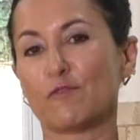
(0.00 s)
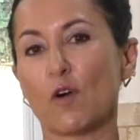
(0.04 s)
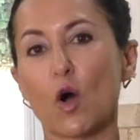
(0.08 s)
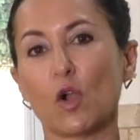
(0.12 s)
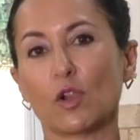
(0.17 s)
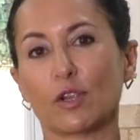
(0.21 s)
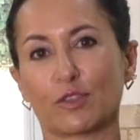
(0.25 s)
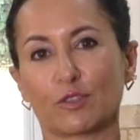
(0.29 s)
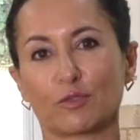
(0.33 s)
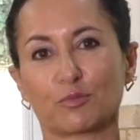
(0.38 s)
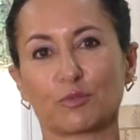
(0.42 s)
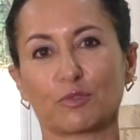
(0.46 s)

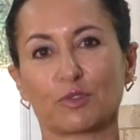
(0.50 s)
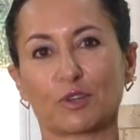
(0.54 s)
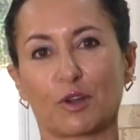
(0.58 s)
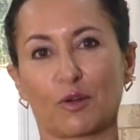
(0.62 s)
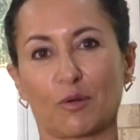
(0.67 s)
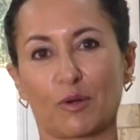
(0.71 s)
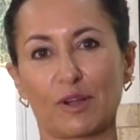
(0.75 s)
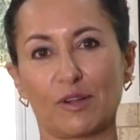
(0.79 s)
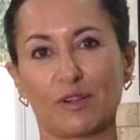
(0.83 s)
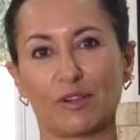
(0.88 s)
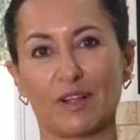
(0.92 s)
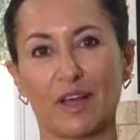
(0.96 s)
fallen through the
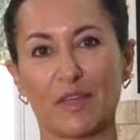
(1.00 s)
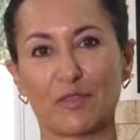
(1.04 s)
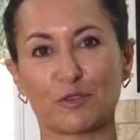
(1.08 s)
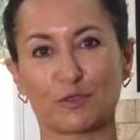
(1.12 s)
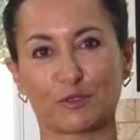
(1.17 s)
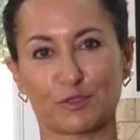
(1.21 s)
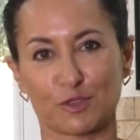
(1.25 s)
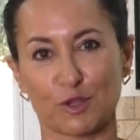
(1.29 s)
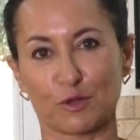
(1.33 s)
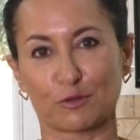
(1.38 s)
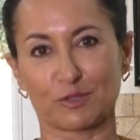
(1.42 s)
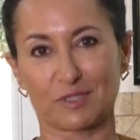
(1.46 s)
grill and
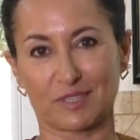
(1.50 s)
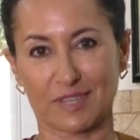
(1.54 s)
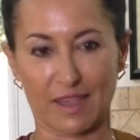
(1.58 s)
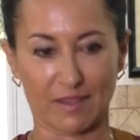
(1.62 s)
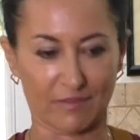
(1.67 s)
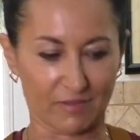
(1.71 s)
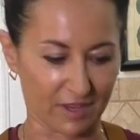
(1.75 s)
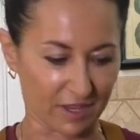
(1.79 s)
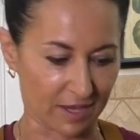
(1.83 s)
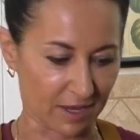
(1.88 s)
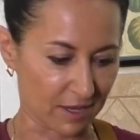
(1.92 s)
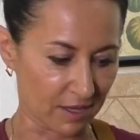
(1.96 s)
there's no
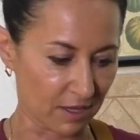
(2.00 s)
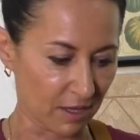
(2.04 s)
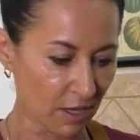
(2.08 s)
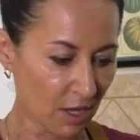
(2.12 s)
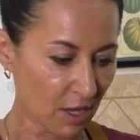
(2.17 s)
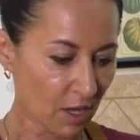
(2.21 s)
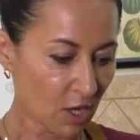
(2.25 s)
saving it.